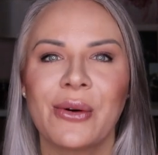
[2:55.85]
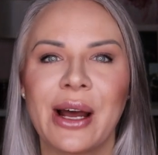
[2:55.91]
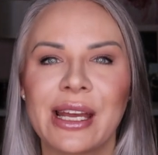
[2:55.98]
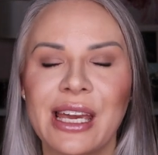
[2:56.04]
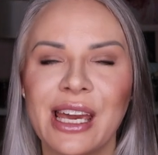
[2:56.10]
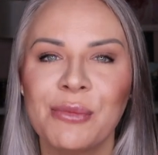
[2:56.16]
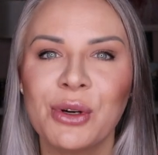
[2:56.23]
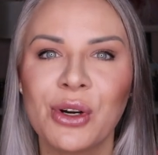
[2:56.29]
I
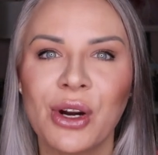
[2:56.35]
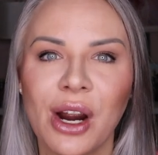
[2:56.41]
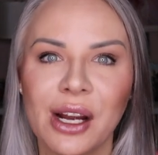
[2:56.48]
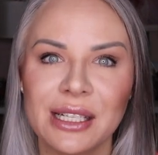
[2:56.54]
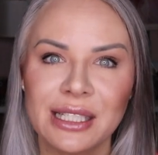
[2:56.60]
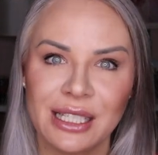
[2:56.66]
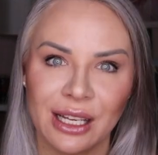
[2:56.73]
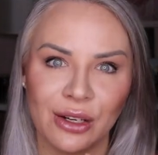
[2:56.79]
came
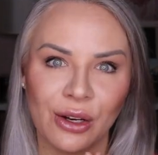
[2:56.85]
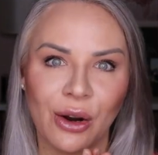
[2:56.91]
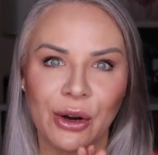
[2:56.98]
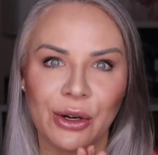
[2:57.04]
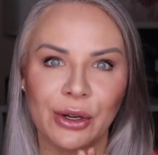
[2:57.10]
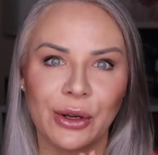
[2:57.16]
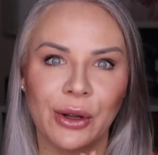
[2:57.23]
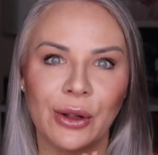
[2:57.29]
across an
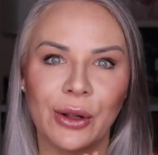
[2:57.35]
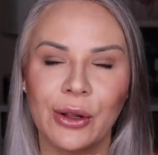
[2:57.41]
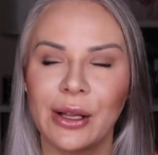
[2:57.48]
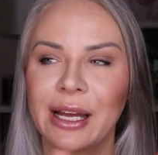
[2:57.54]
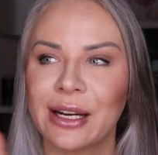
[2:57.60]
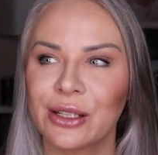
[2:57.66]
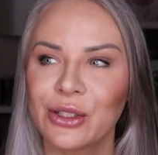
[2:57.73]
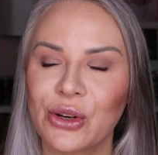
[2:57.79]
article
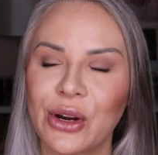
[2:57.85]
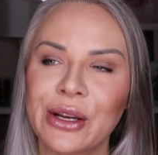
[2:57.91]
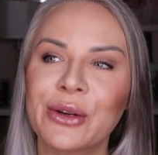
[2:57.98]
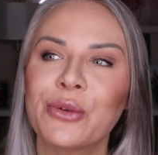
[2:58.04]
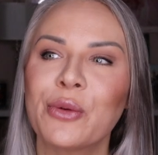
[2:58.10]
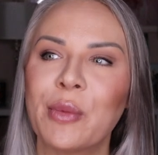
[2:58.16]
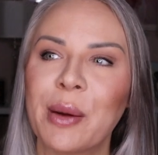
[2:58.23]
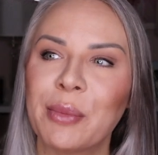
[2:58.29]
and I'll try to
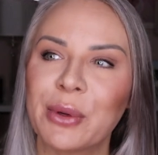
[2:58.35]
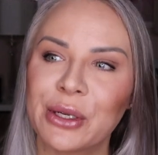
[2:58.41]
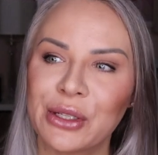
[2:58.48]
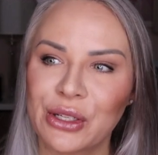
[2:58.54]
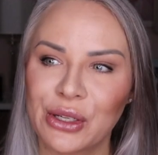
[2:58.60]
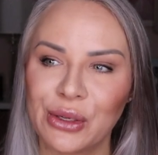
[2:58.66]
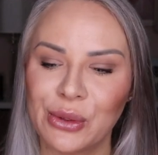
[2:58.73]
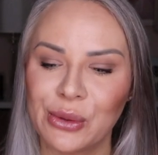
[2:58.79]
remember
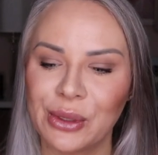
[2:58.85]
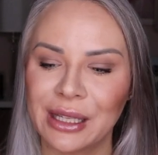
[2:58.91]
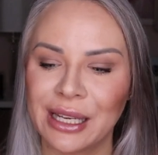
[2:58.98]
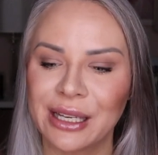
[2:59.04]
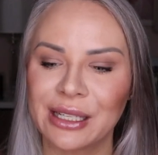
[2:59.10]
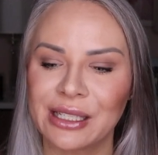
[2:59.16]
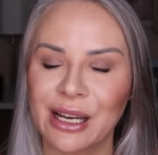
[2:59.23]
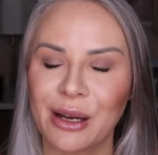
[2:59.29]
to
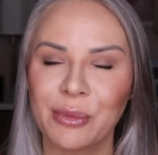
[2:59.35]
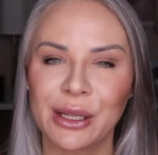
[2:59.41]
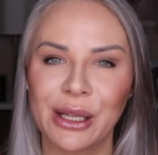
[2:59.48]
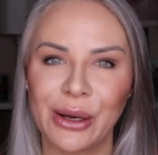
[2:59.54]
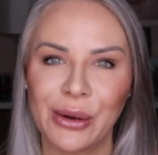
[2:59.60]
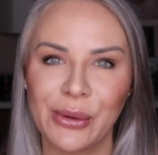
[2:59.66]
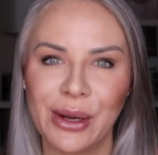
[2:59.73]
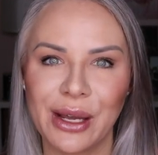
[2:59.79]
link it down
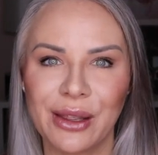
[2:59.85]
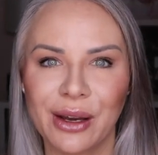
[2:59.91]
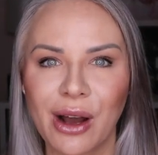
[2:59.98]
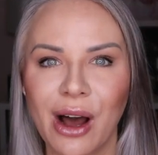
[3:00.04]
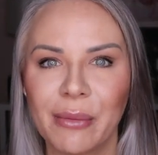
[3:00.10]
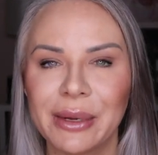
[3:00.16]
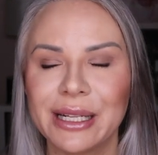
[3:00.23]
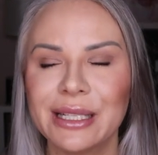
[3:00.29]
below in the
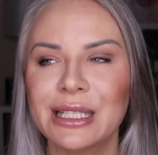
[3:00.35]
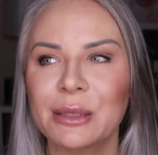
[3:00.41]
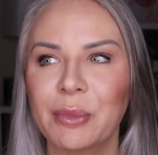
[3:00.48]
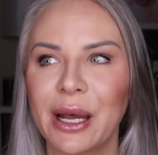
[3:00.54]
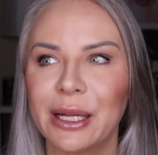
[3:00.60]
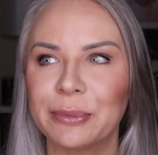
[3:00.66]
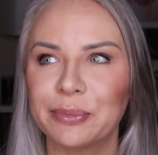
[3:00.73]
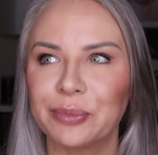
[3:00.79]
comments,
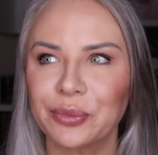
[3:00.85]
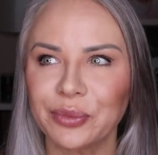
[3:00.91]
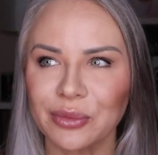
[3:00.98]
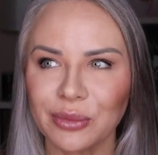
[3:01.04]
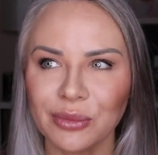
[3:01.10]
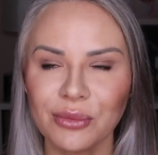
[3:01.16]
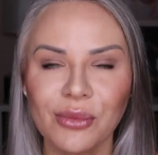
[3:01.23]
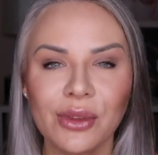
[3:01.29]
but
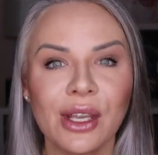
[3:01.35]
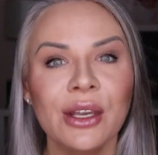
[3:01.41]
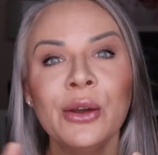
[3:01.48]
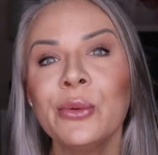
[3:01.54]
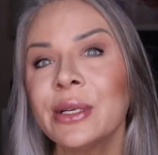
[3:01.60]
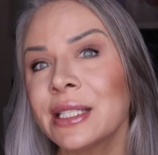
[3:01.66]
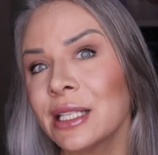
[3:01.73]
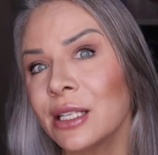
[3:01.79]

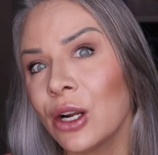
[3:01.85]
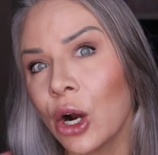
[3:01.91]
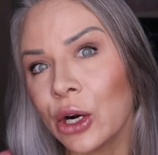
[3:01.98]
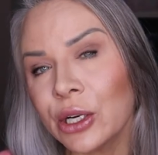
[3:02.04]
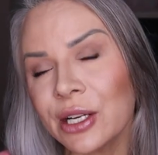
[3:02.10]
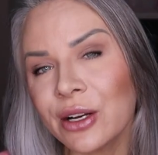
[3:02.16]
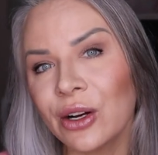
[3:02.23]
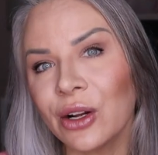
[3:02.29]
it was an
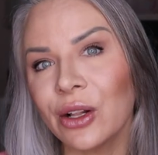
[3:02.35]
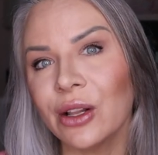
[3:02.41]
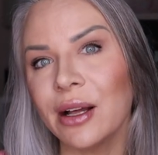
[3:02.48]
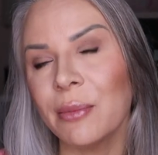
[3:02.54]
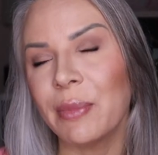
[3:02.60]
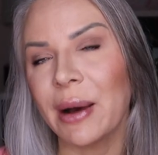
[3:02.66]
article